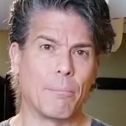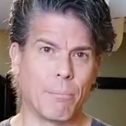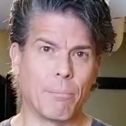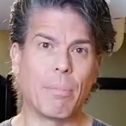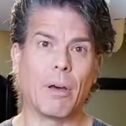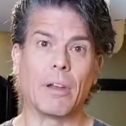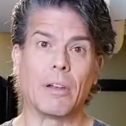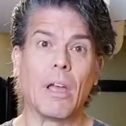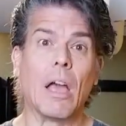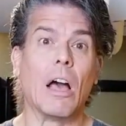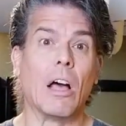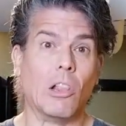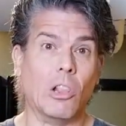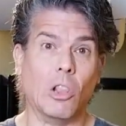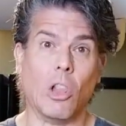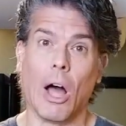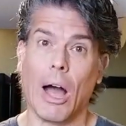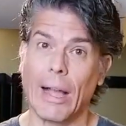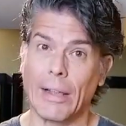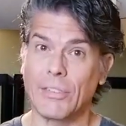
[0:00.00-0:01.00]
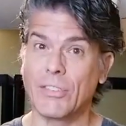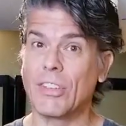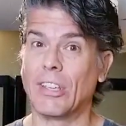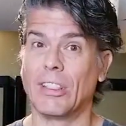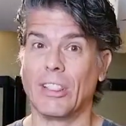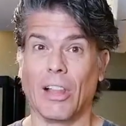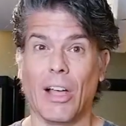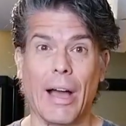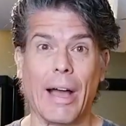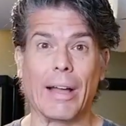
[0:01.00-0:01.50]
But lots
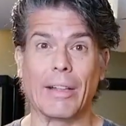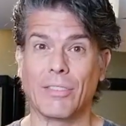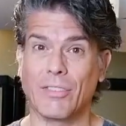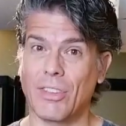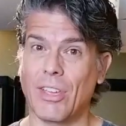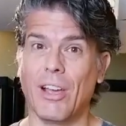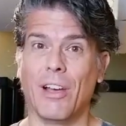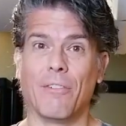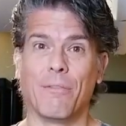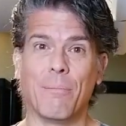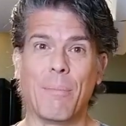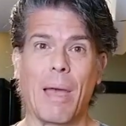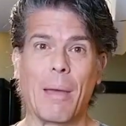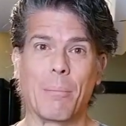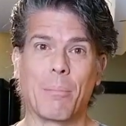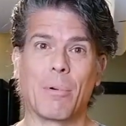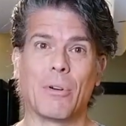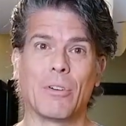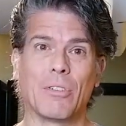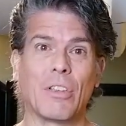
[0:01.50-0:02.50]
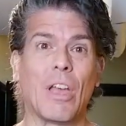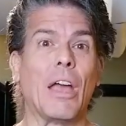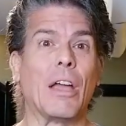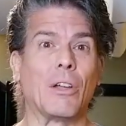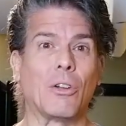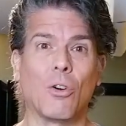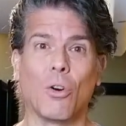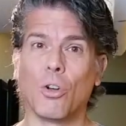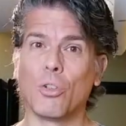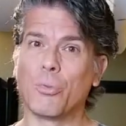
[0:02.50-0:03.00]
and lots of members,
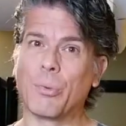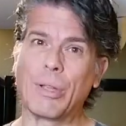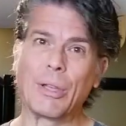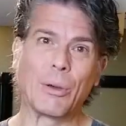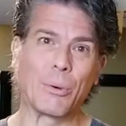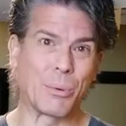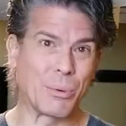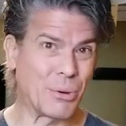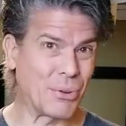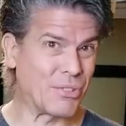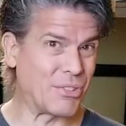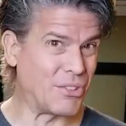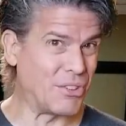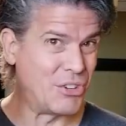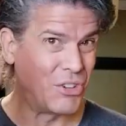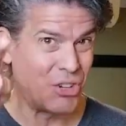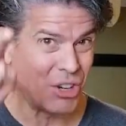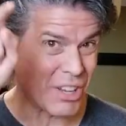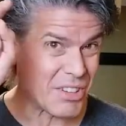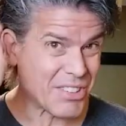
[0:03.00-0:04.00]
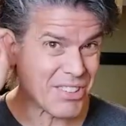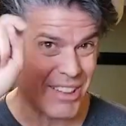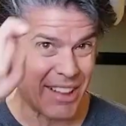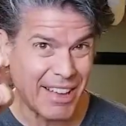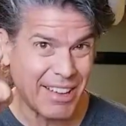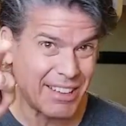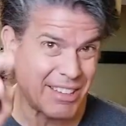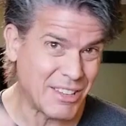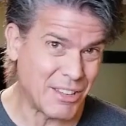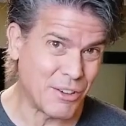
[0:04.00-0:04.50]
Goldwing owners just
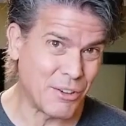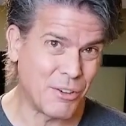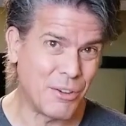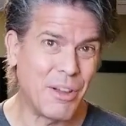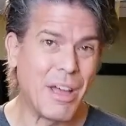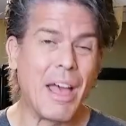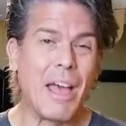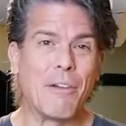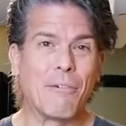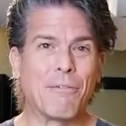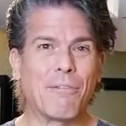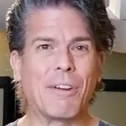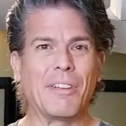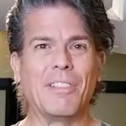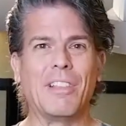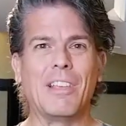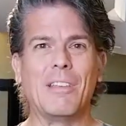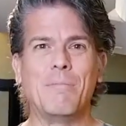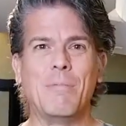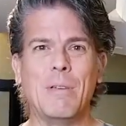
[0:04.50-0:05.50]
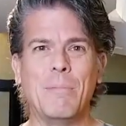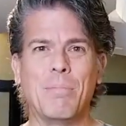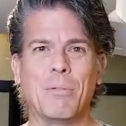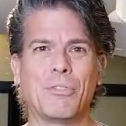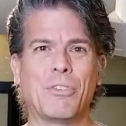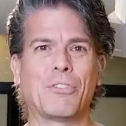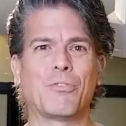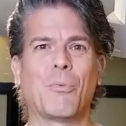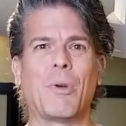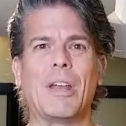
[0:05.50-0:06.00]
like you, friendly people
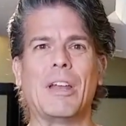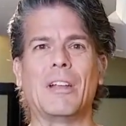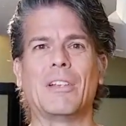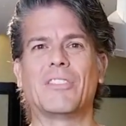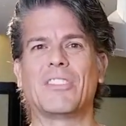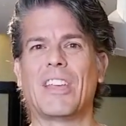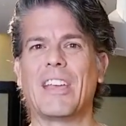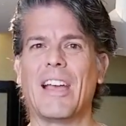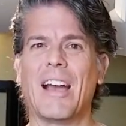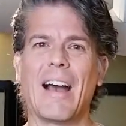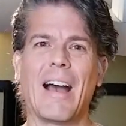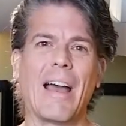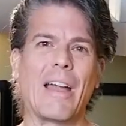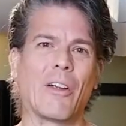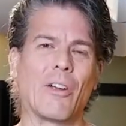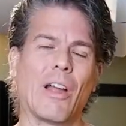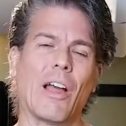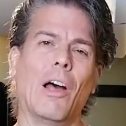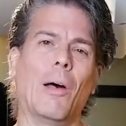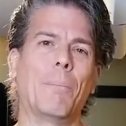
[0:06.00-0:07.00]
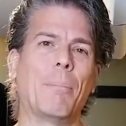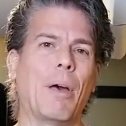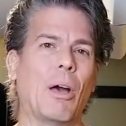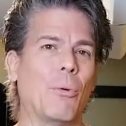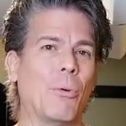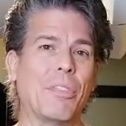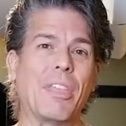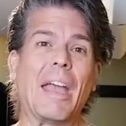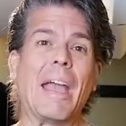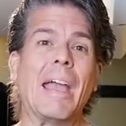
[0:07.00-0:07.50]
just waiting to say hi or help out
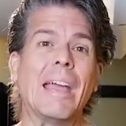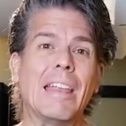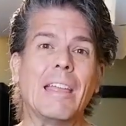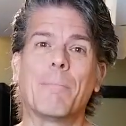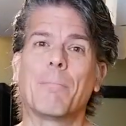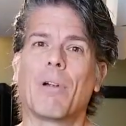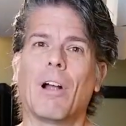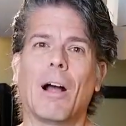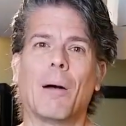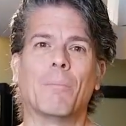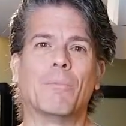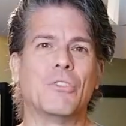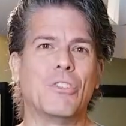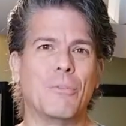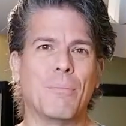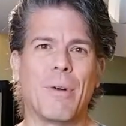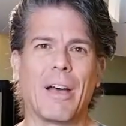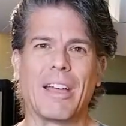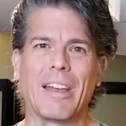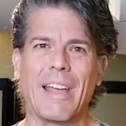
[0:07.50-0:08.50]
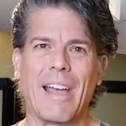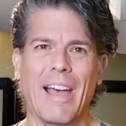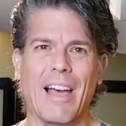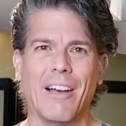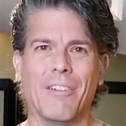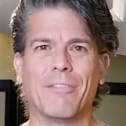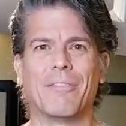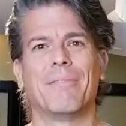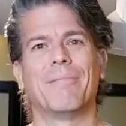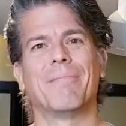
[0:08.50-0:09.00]
with any problems you might
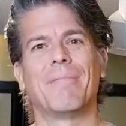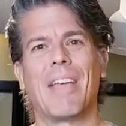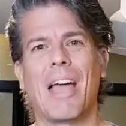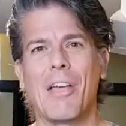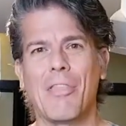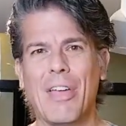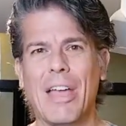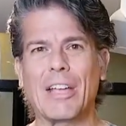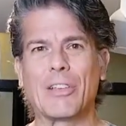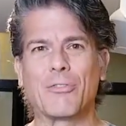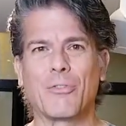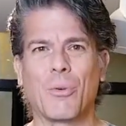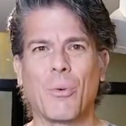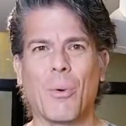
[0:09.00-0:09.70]
have. Thanks for